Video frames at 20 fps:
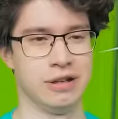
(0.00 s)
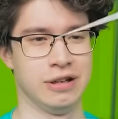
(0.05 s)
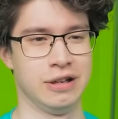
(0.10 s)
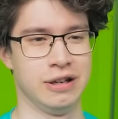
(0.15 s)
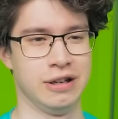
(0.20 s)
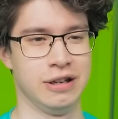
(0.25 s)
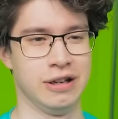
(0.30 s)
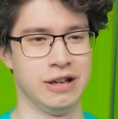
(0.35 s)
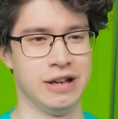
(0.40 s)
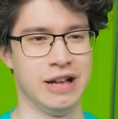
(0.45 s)

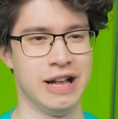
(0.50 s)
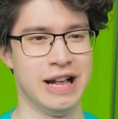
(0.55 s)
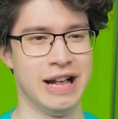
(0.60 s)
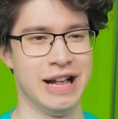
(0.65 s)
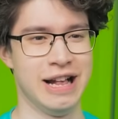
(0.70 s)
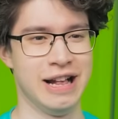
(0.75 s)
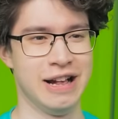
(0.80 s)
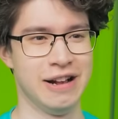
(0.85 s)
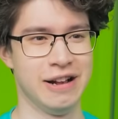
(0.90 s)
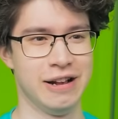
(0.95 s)

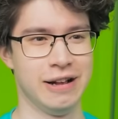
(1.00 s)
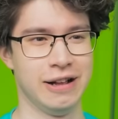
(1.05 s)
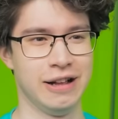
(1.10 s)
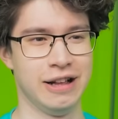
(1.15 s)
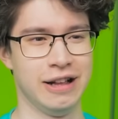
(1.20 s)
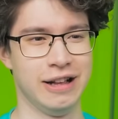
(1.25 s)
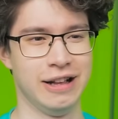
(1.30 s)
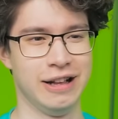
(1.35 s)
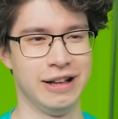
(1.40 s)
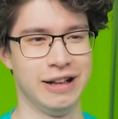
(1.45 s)

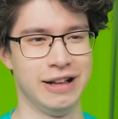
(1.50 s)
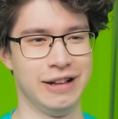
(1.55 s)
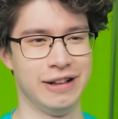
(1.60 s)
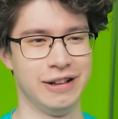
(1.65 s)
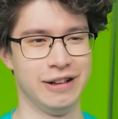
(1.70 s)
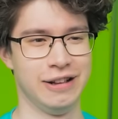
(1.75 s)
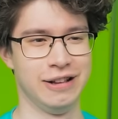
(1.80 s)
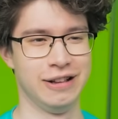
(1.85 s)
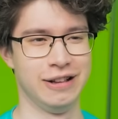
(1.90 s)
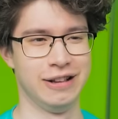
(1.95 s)

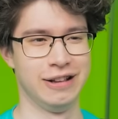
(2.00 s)
[no speech]